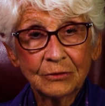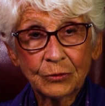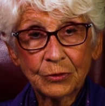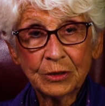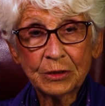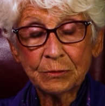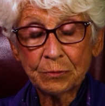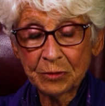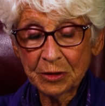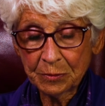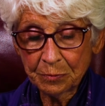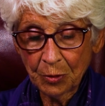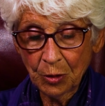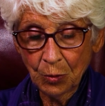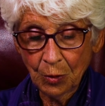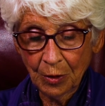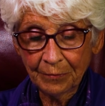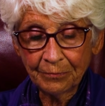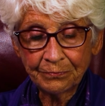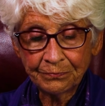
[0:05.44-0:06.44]
Christmas
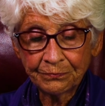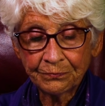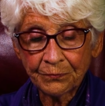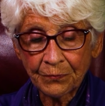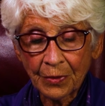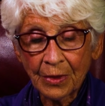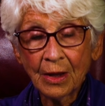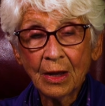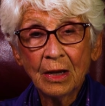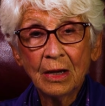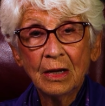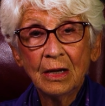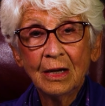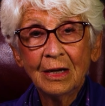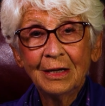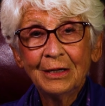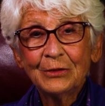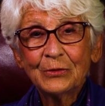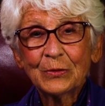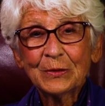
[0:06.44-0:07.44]
poem.
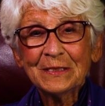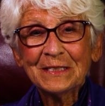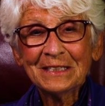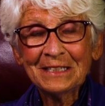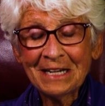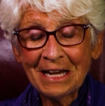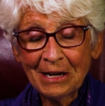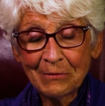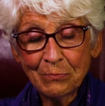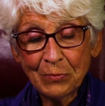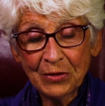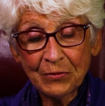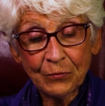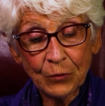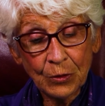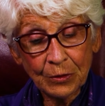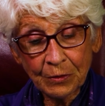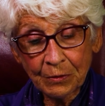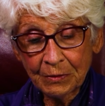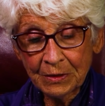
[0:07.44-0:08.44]
'Twas the night
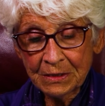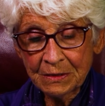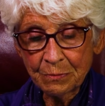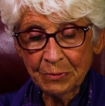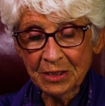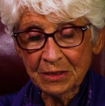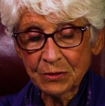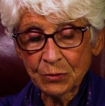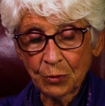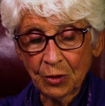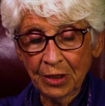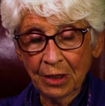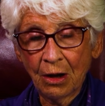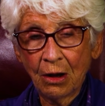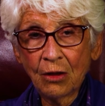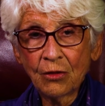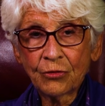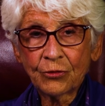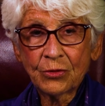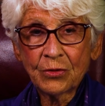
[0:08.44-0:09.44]
before Christmas when
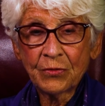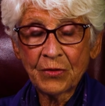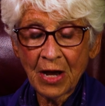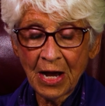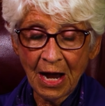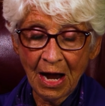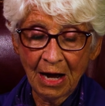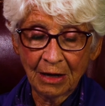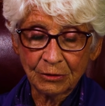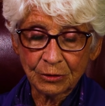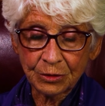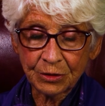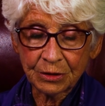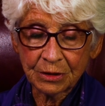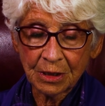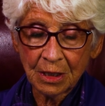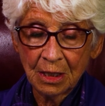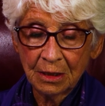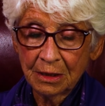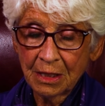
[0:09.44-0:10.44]
all through the
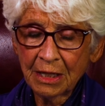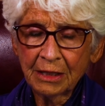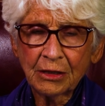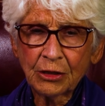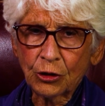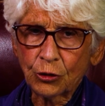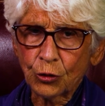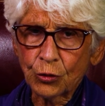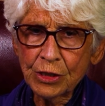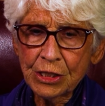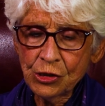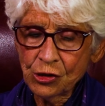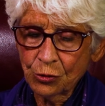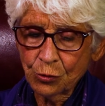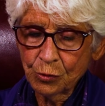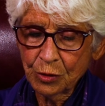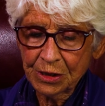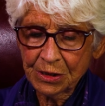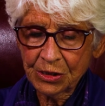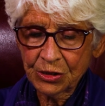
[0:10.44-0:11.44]
house not a
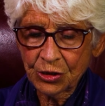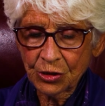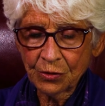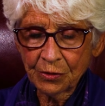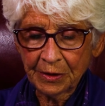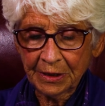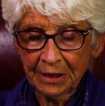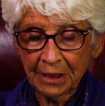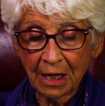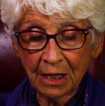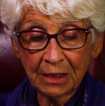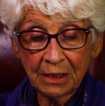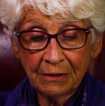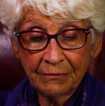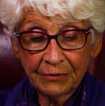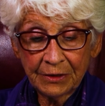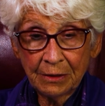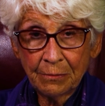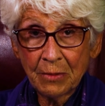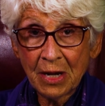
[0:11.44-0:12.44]
creature was stirring, not
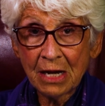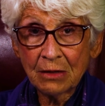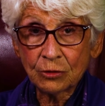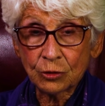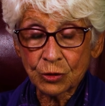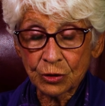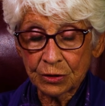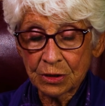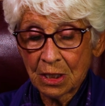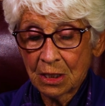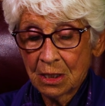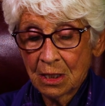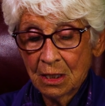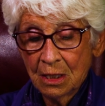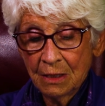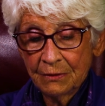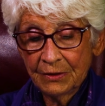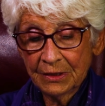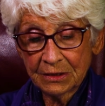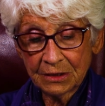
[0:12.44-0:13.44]
even a mouse.
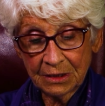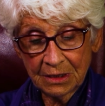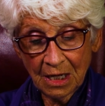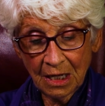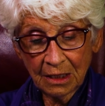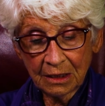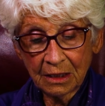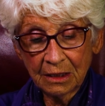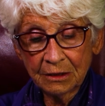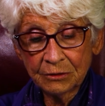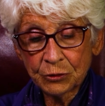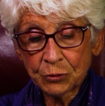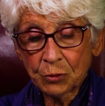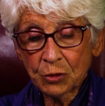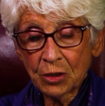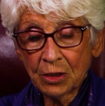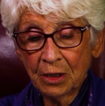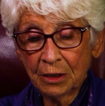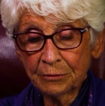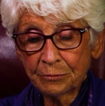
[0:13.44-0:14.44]
The stockings
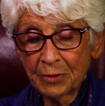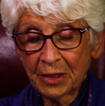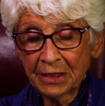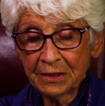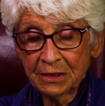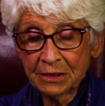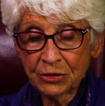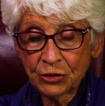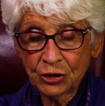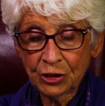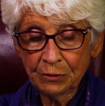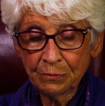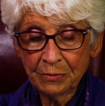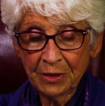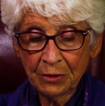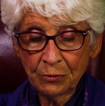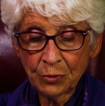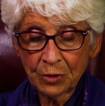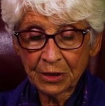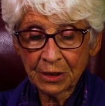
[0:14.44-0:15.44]
were hung by the
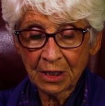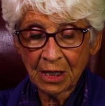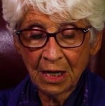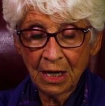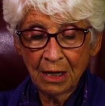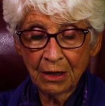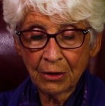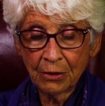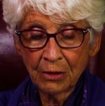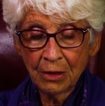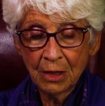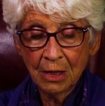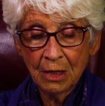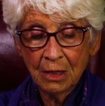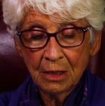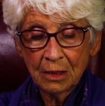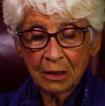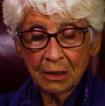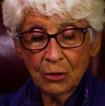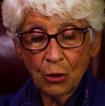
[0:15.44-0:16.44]
chimney with care,
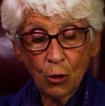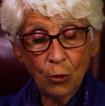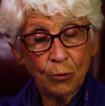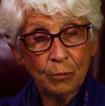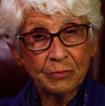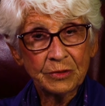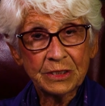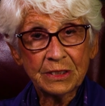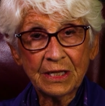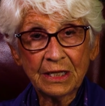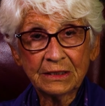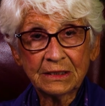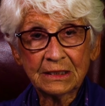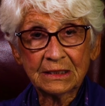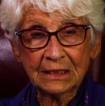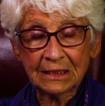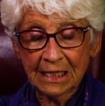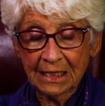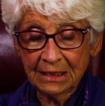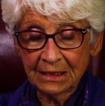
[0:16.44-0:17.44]
in hopes that
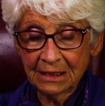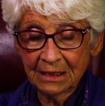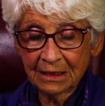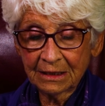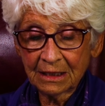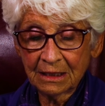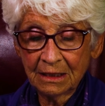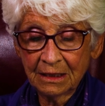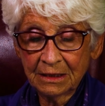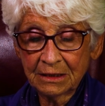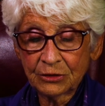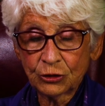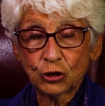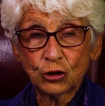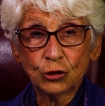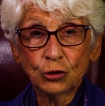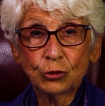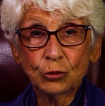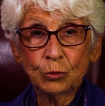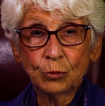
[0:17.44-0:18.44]
St. Nicholas
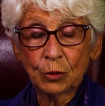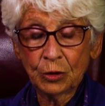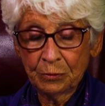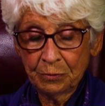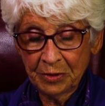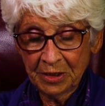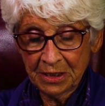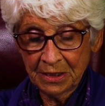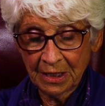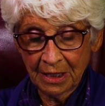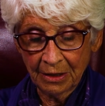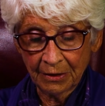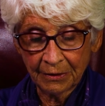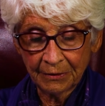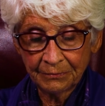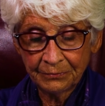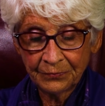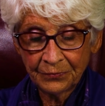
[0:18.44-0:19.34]
soon would be there.